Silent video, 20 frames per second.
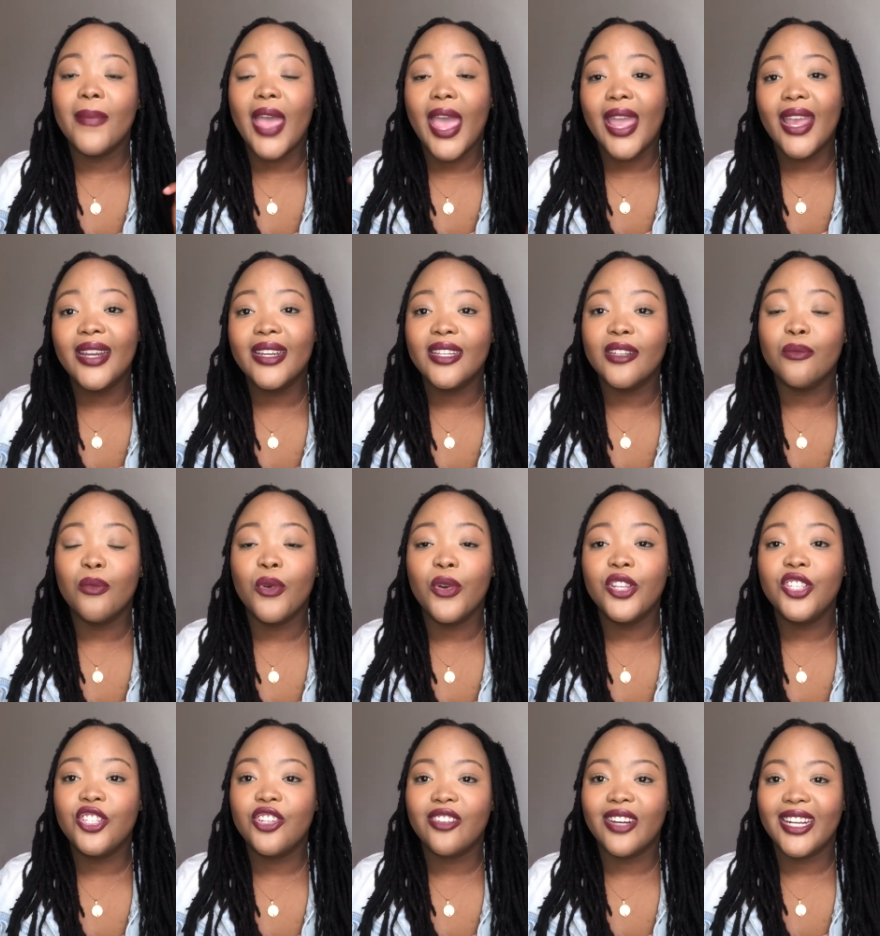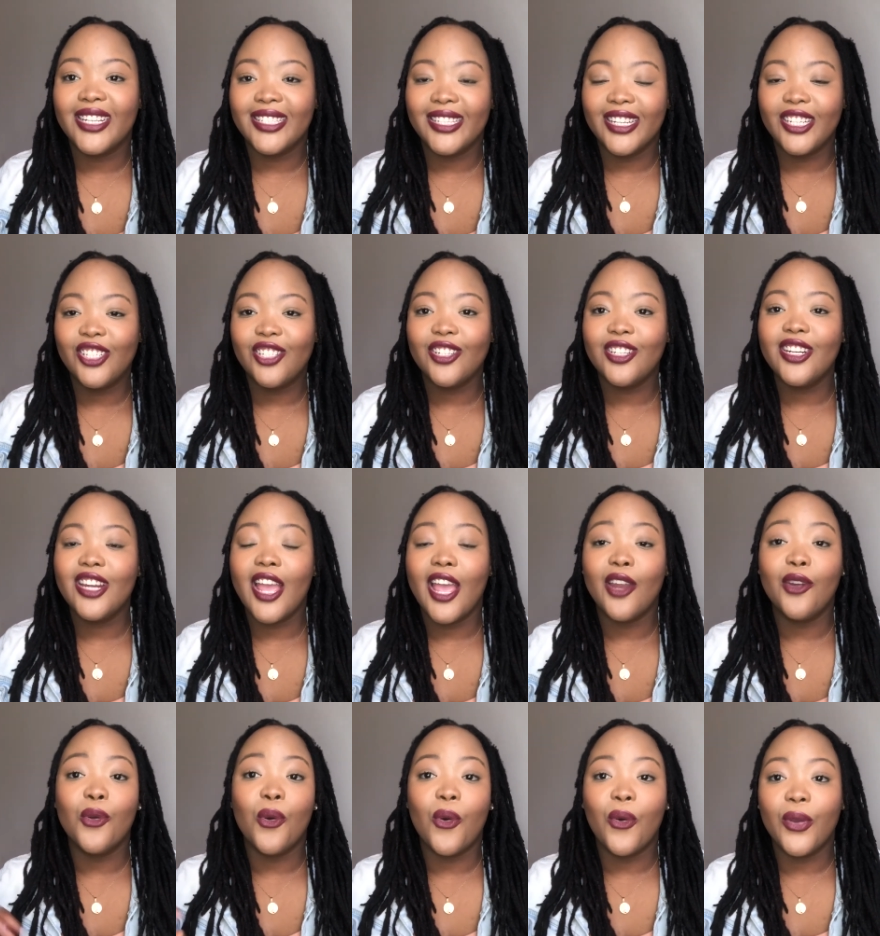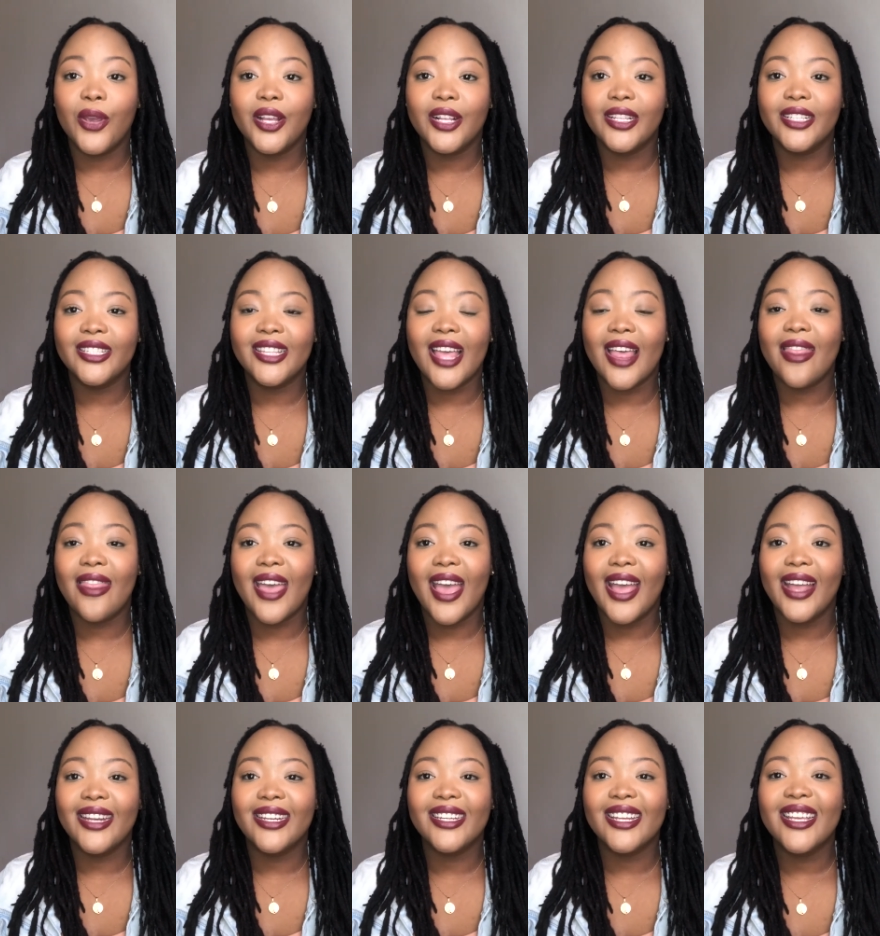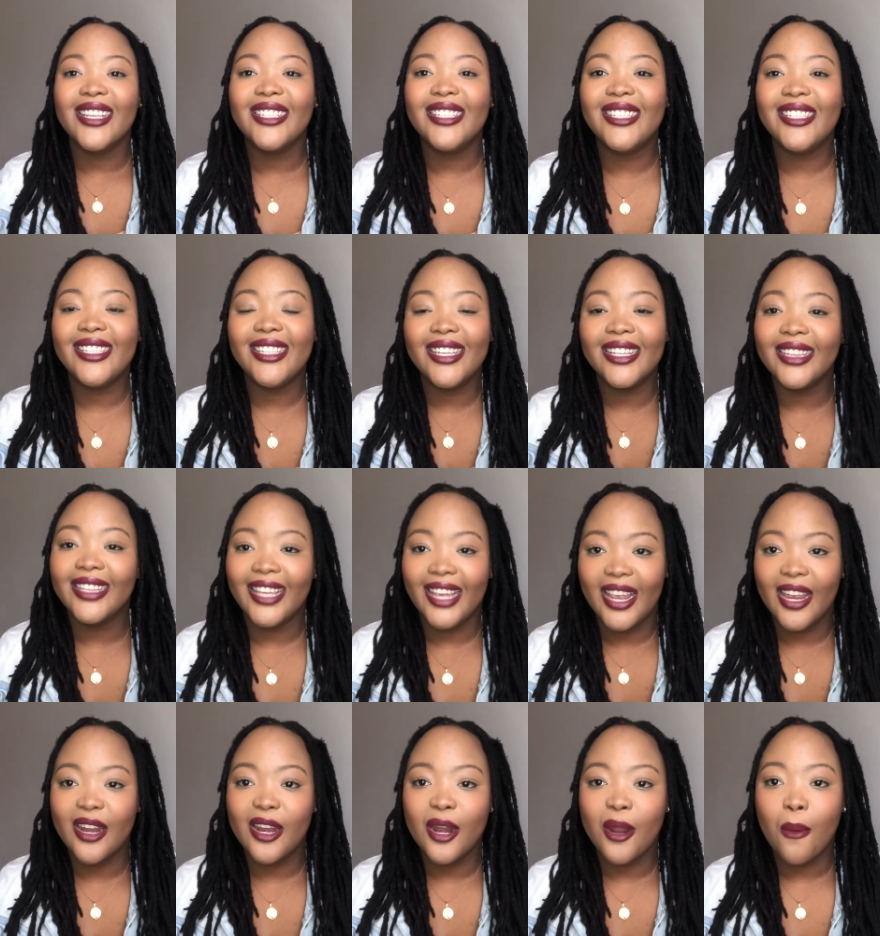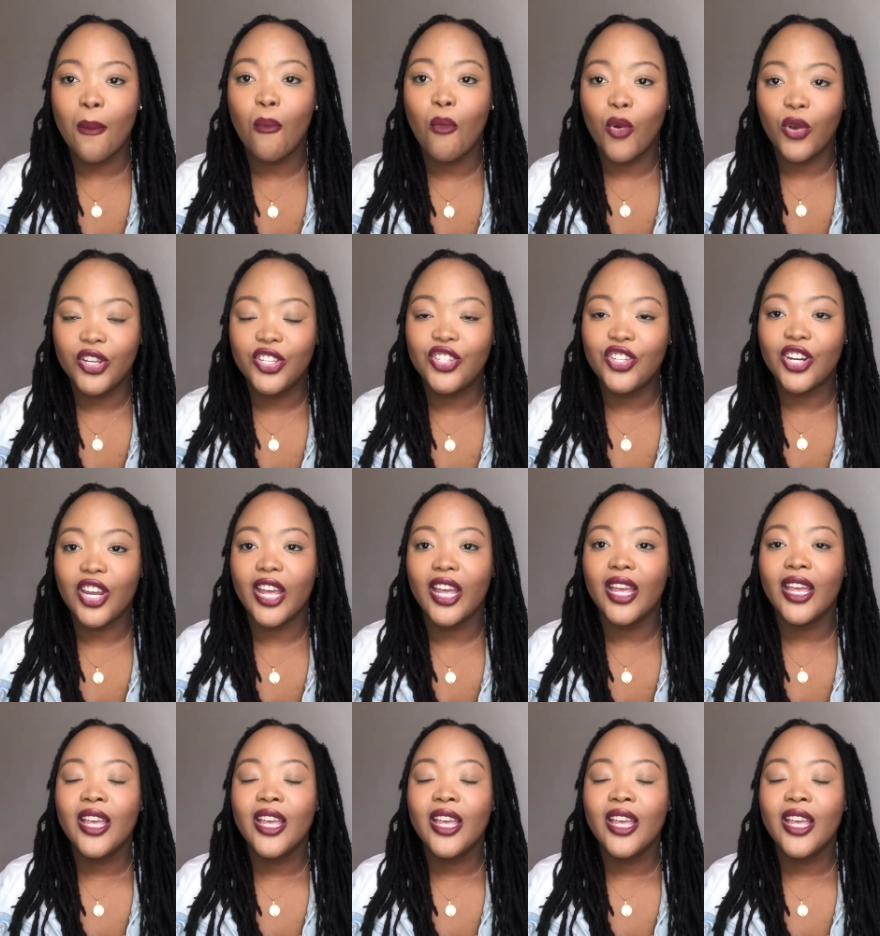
aid in moisturization and oils that seal in moisture.